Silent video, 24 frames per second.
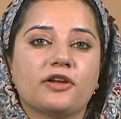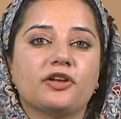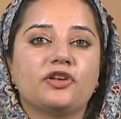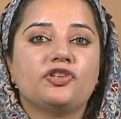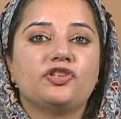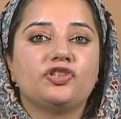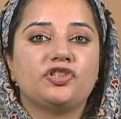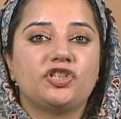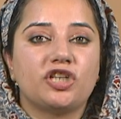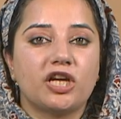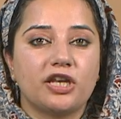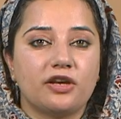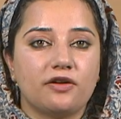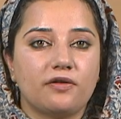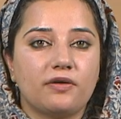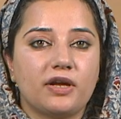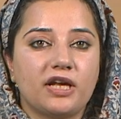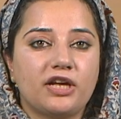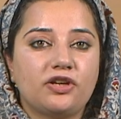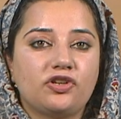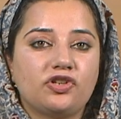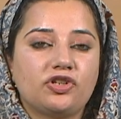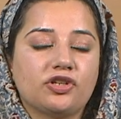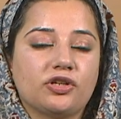
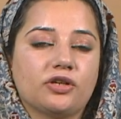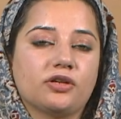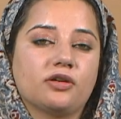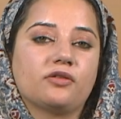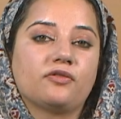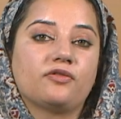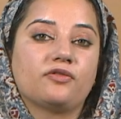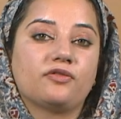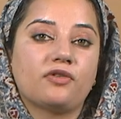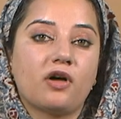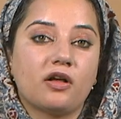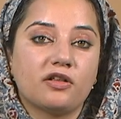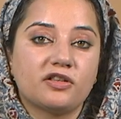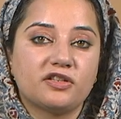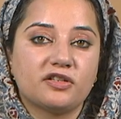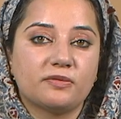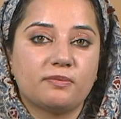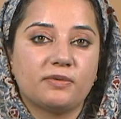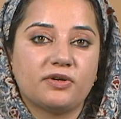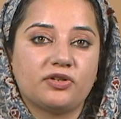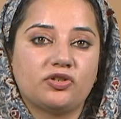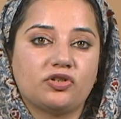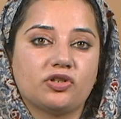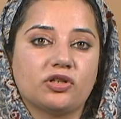generation,
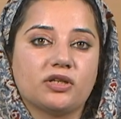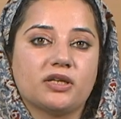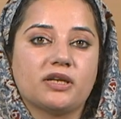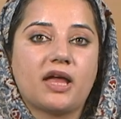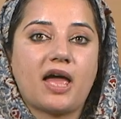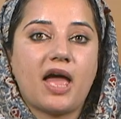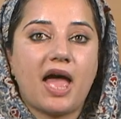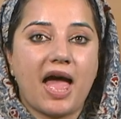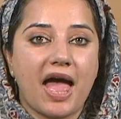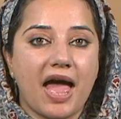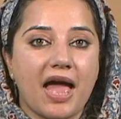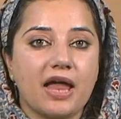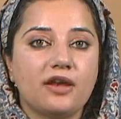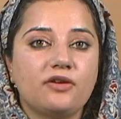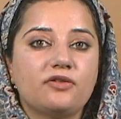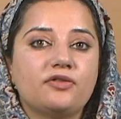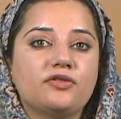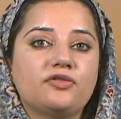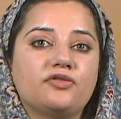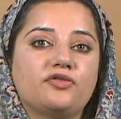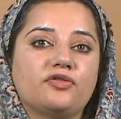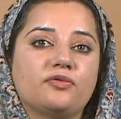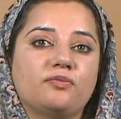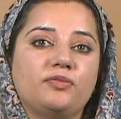transmission and
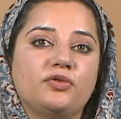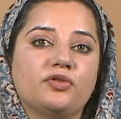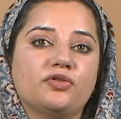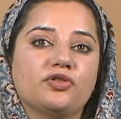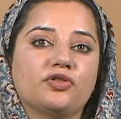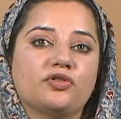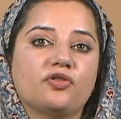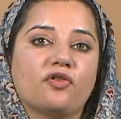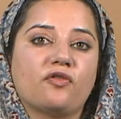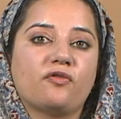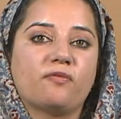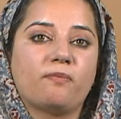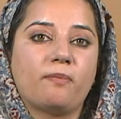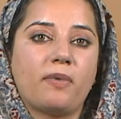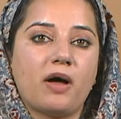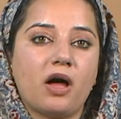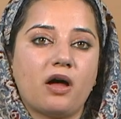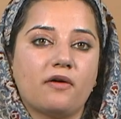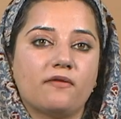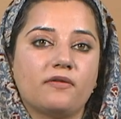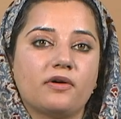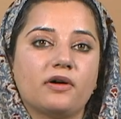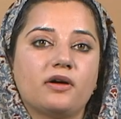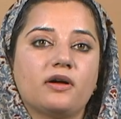distribution of
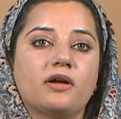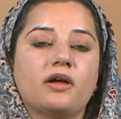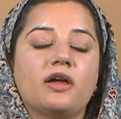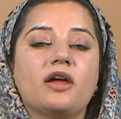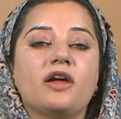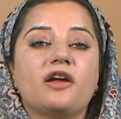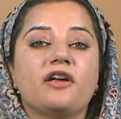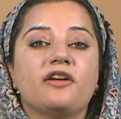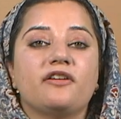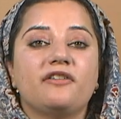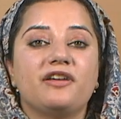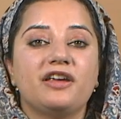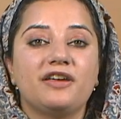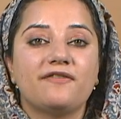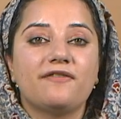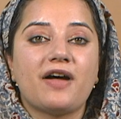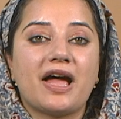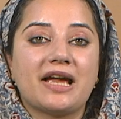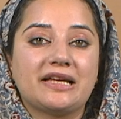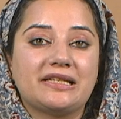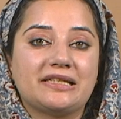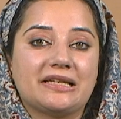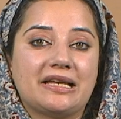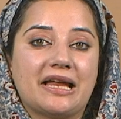power,
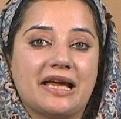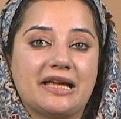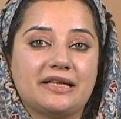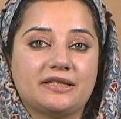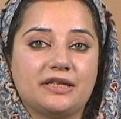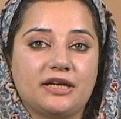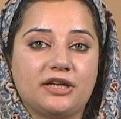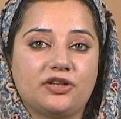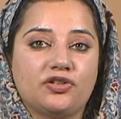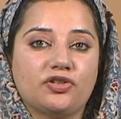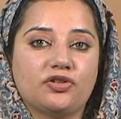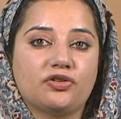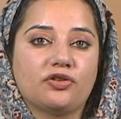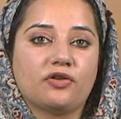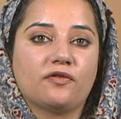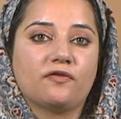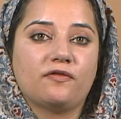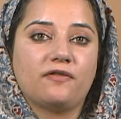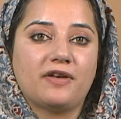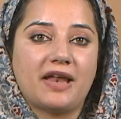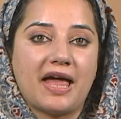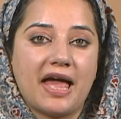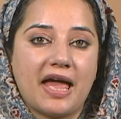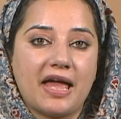revitalization of
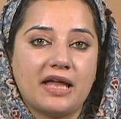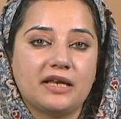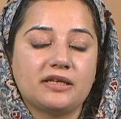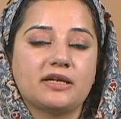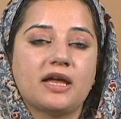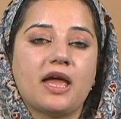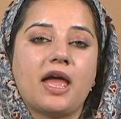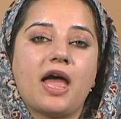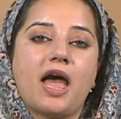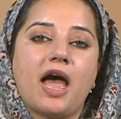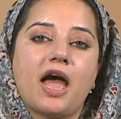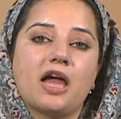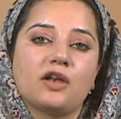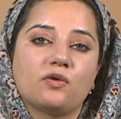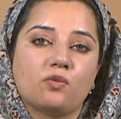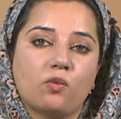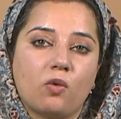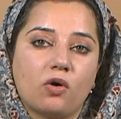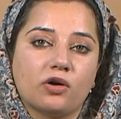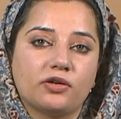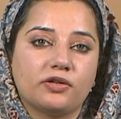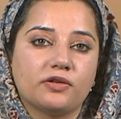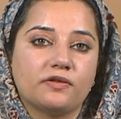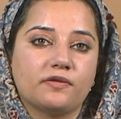land and
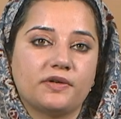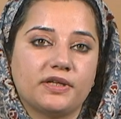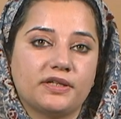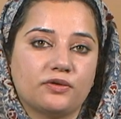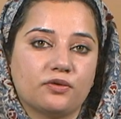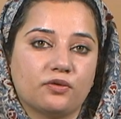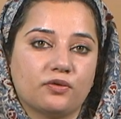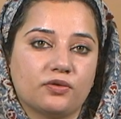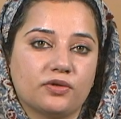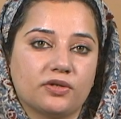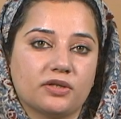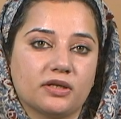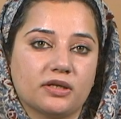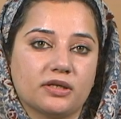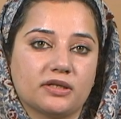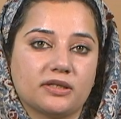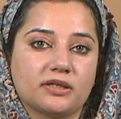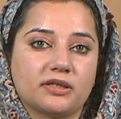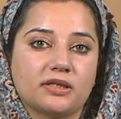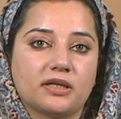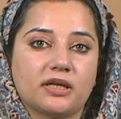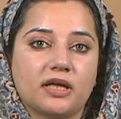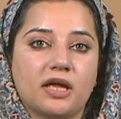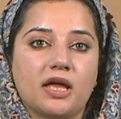water resources,
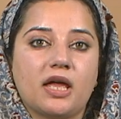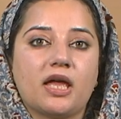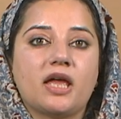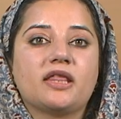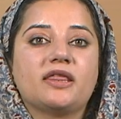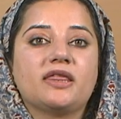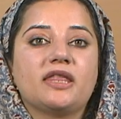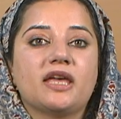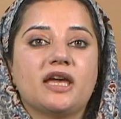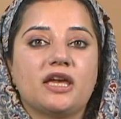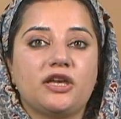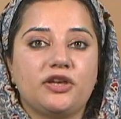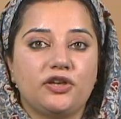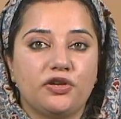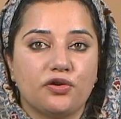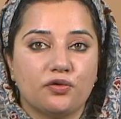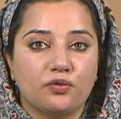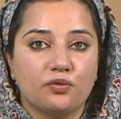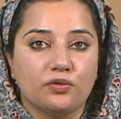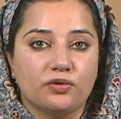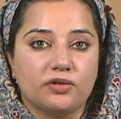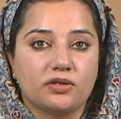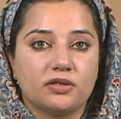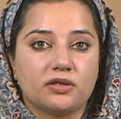their
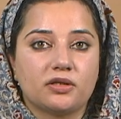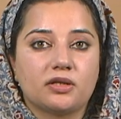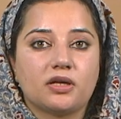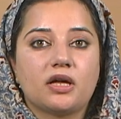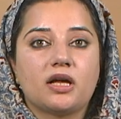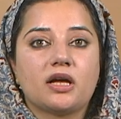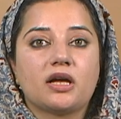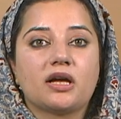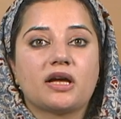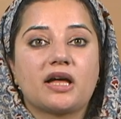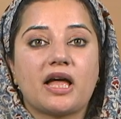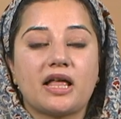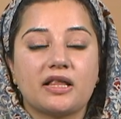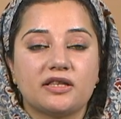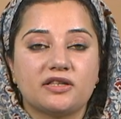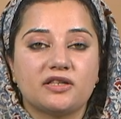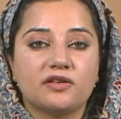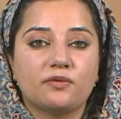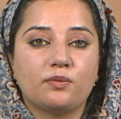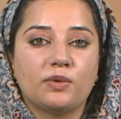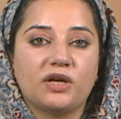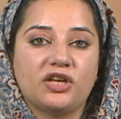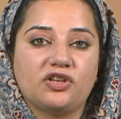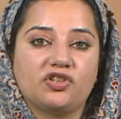use,
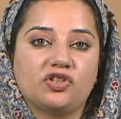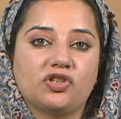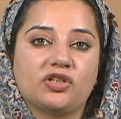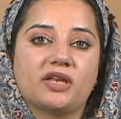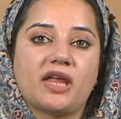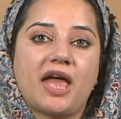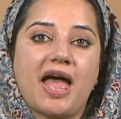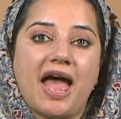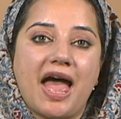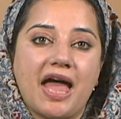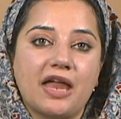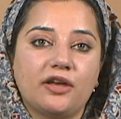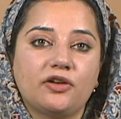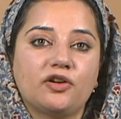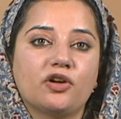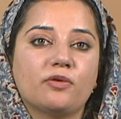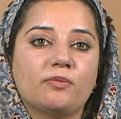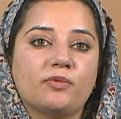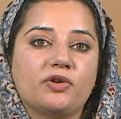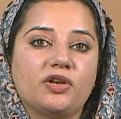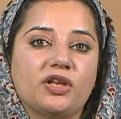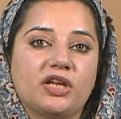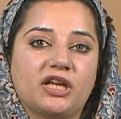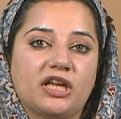conservation and
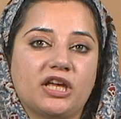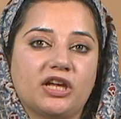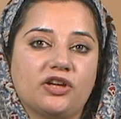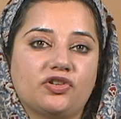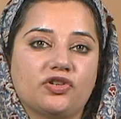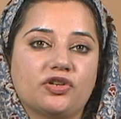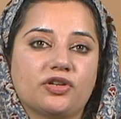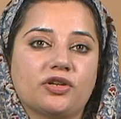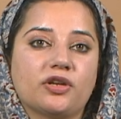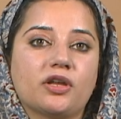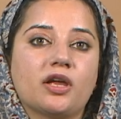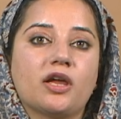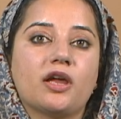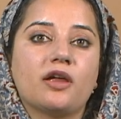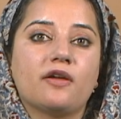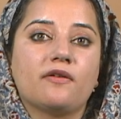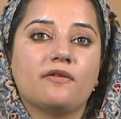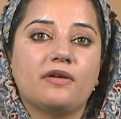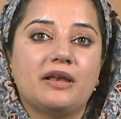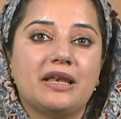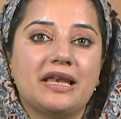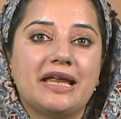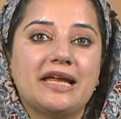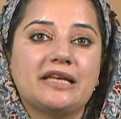communication
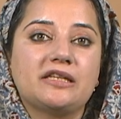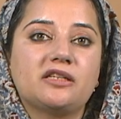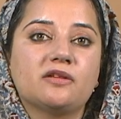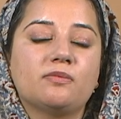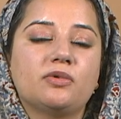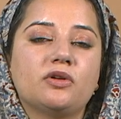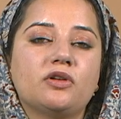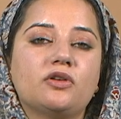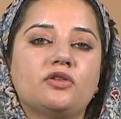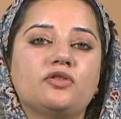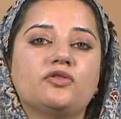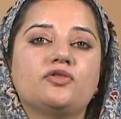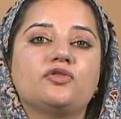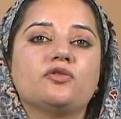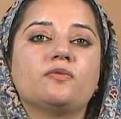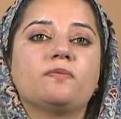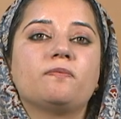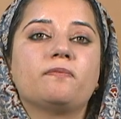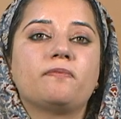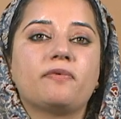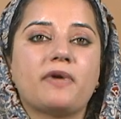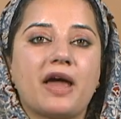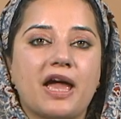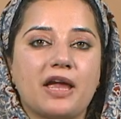relatable to
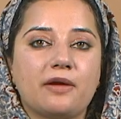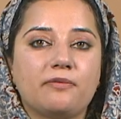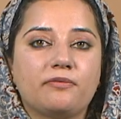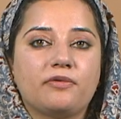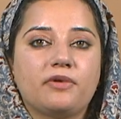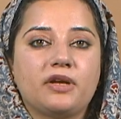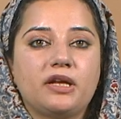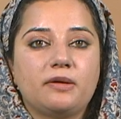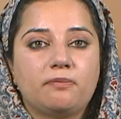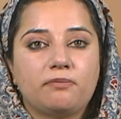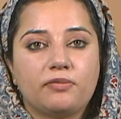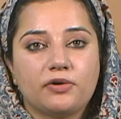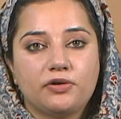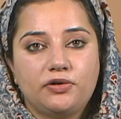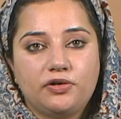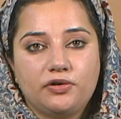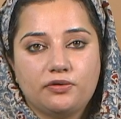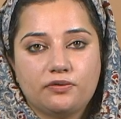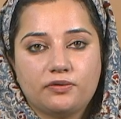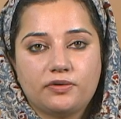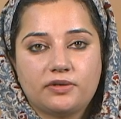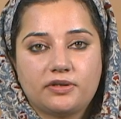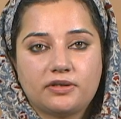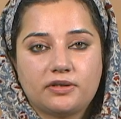primary
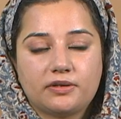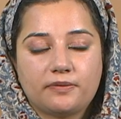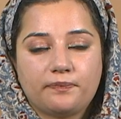produce.